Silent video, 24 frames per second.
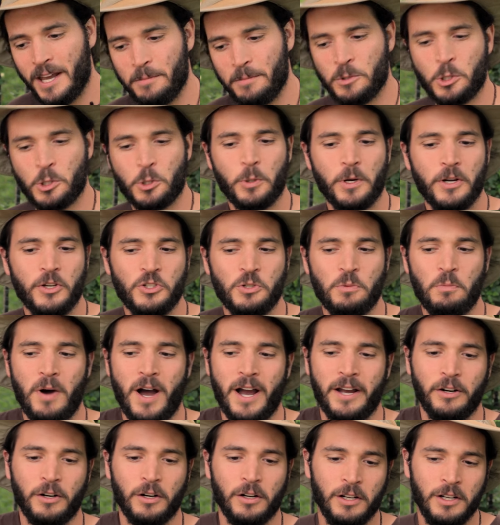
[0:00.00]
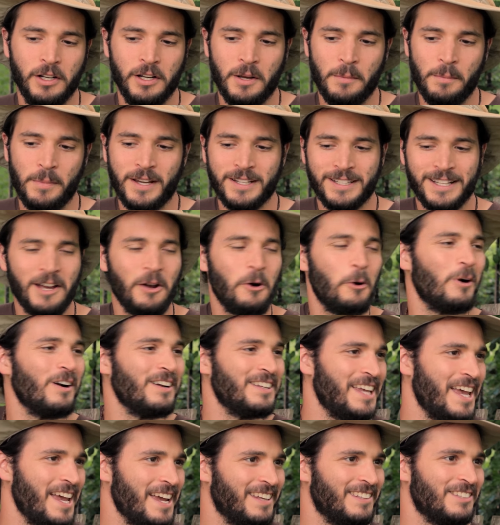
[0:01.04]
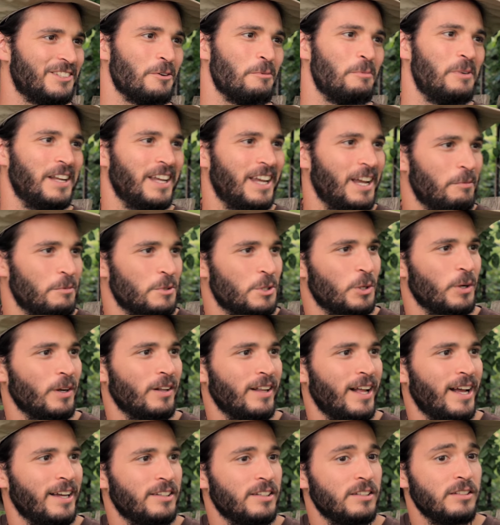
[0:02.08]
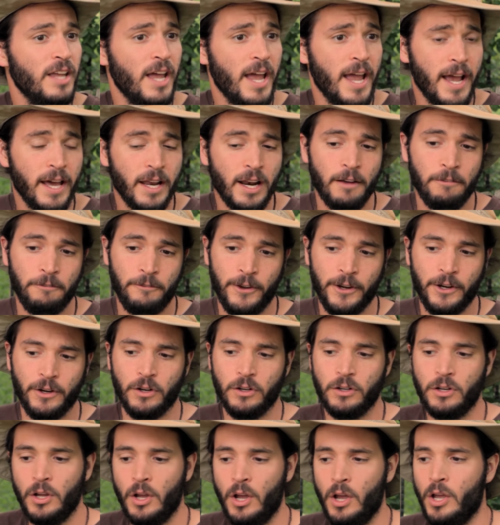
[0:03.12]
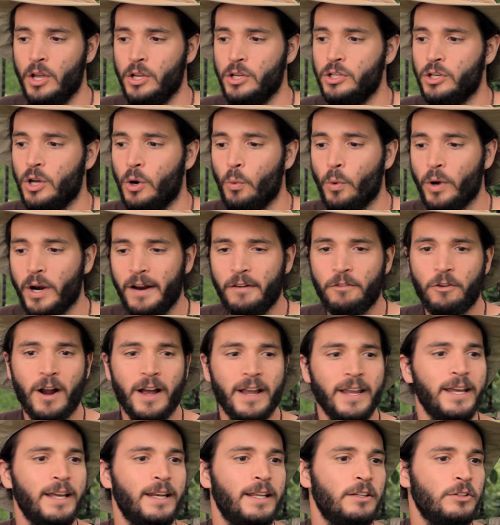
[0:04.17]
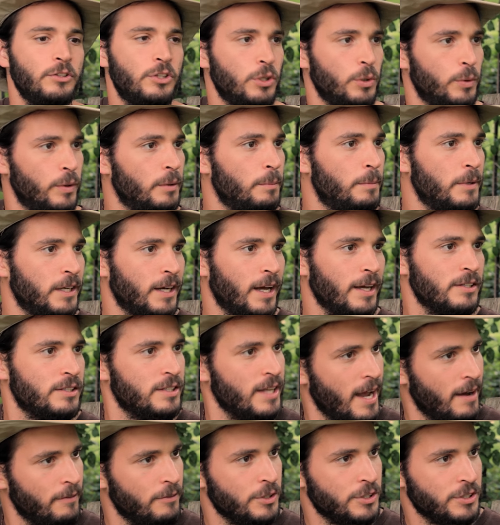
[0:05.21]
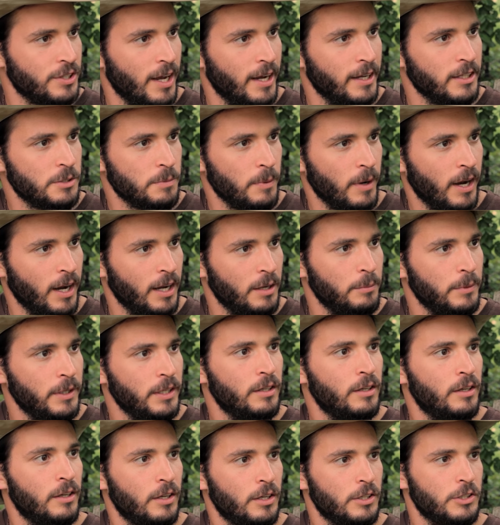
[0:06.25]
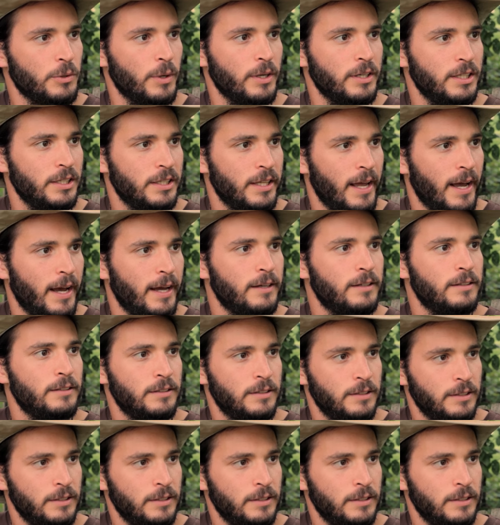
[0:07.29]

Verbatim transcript: chemistry as a minor because I'd already taken so many chemistry classes. Right. And I figured, you know, whatever I get into, it'd be nice to have the science behind me. So I did that.